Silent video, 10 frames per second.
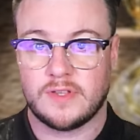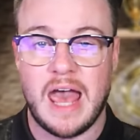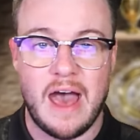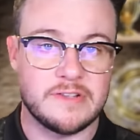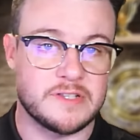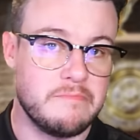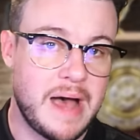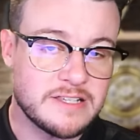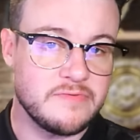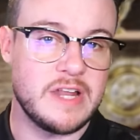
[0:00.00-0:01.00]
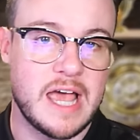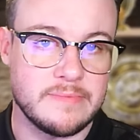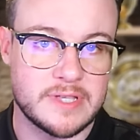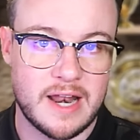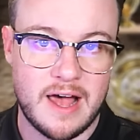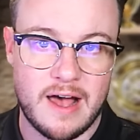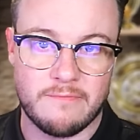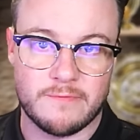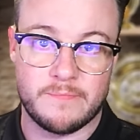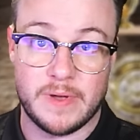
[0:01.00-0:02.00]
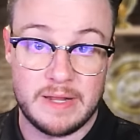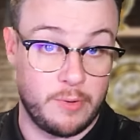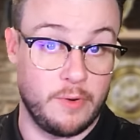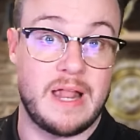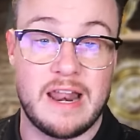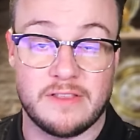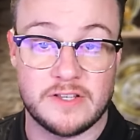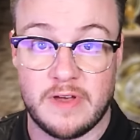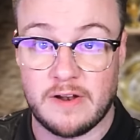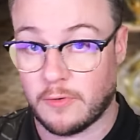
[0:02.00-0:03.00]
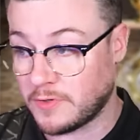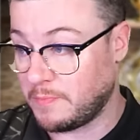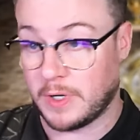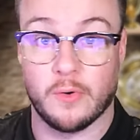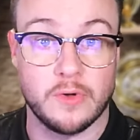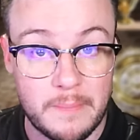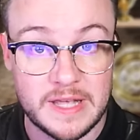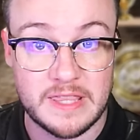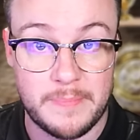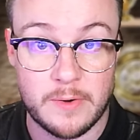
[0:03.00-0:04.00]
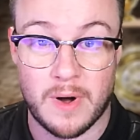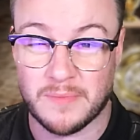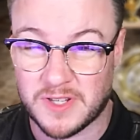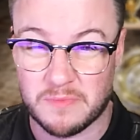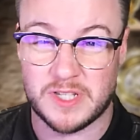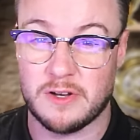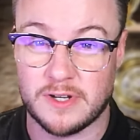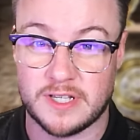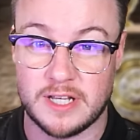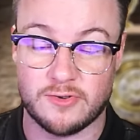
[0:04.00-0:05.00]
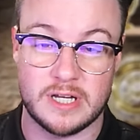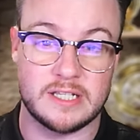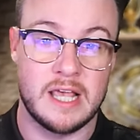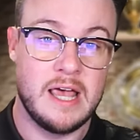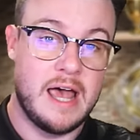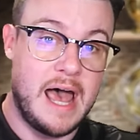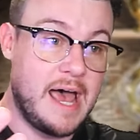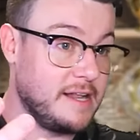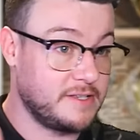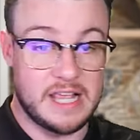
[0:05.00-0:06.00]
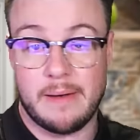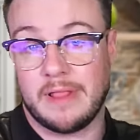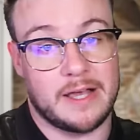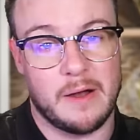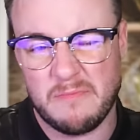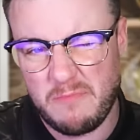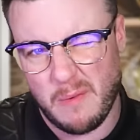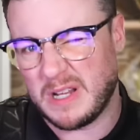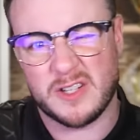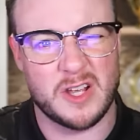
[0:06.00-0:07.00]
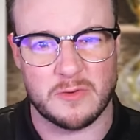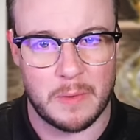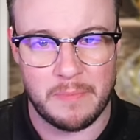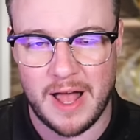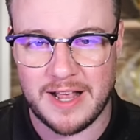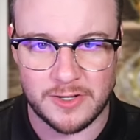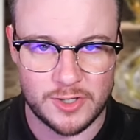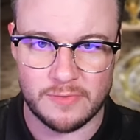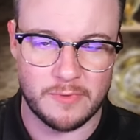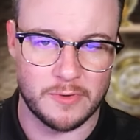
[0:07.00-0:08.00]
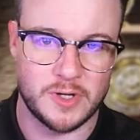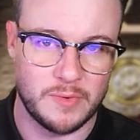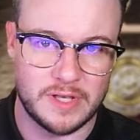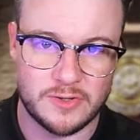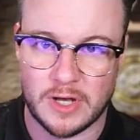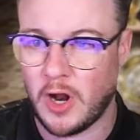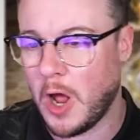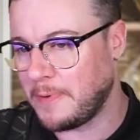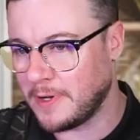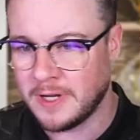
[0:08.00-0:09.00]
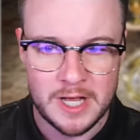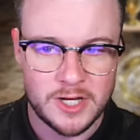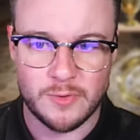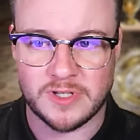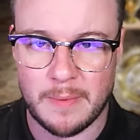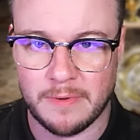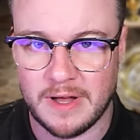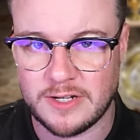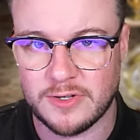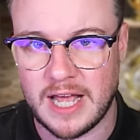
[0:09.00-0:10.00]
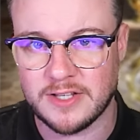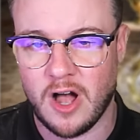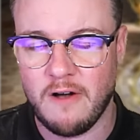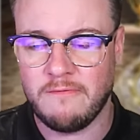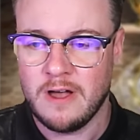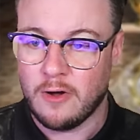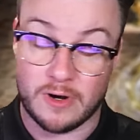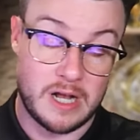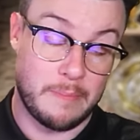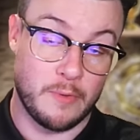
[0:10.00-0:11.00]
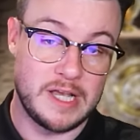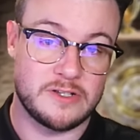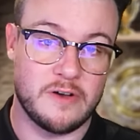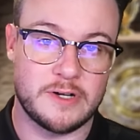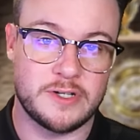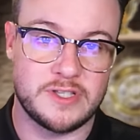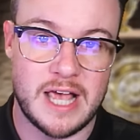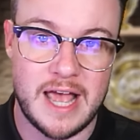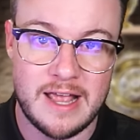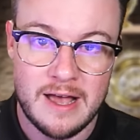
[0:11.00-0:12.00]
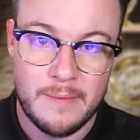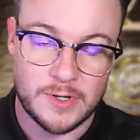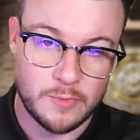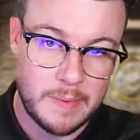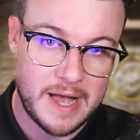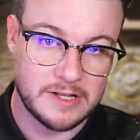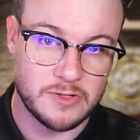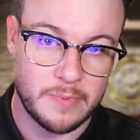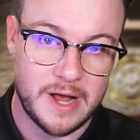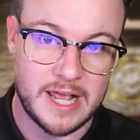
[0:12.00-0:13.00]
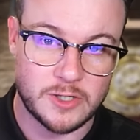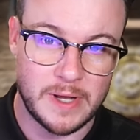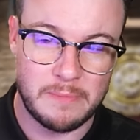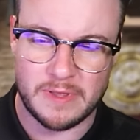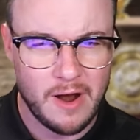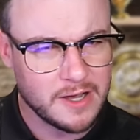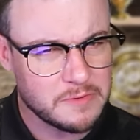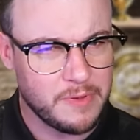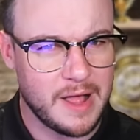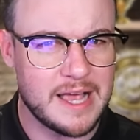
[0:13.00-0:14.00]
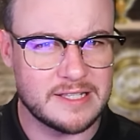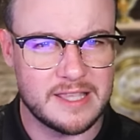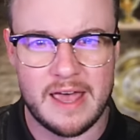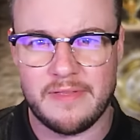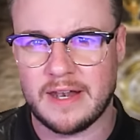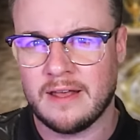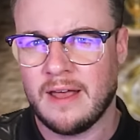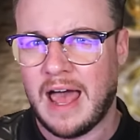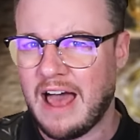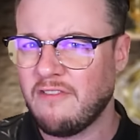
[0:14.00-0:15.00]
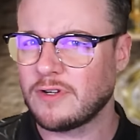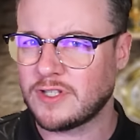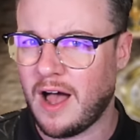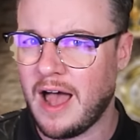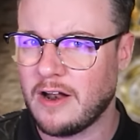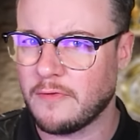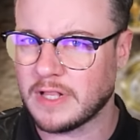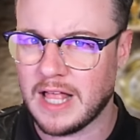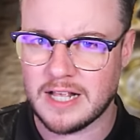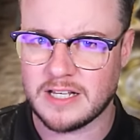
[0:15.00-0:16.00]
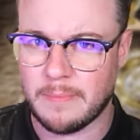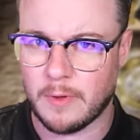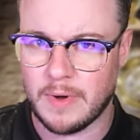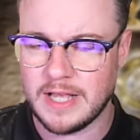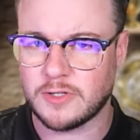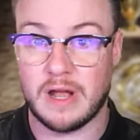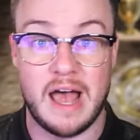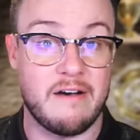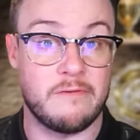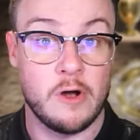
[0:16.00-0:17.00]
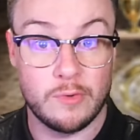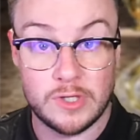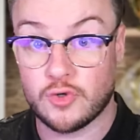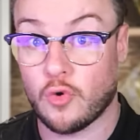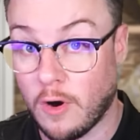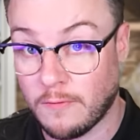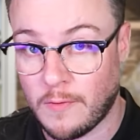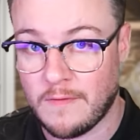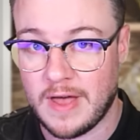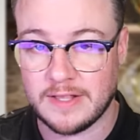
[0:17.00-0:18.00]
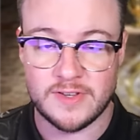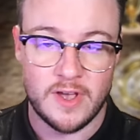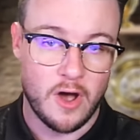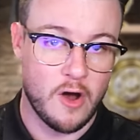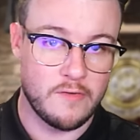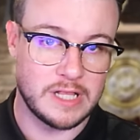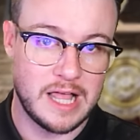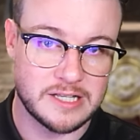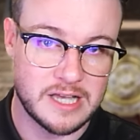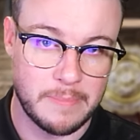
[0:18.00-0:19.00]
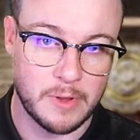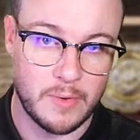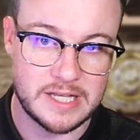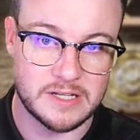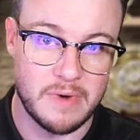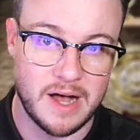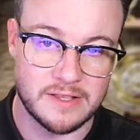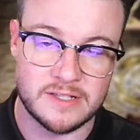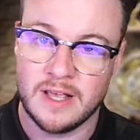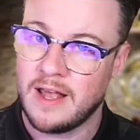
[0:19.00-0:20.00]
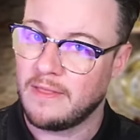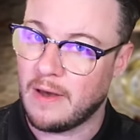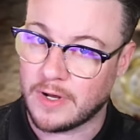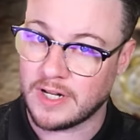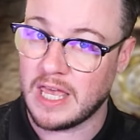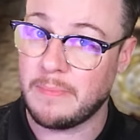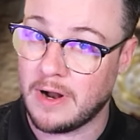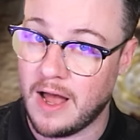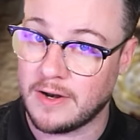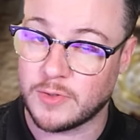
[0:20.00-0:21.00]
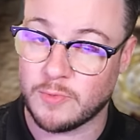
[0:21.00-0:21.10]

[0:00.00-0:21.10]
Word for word: there you have it, some massive names that have been pulled out of this event. Of course, Pegula being the big one with some serious injuries, and Sabalenka probably just doesn't want to play because, of course, she won the Australian Open. She wants a couple extra days off, or a couple weeks off, I should say. But she'll be back in Dubai next week. But there are some players there that have retired over the last couple of weeks or have withdrawn from events over the last couple of weeks and months that we're going to keep an eye on as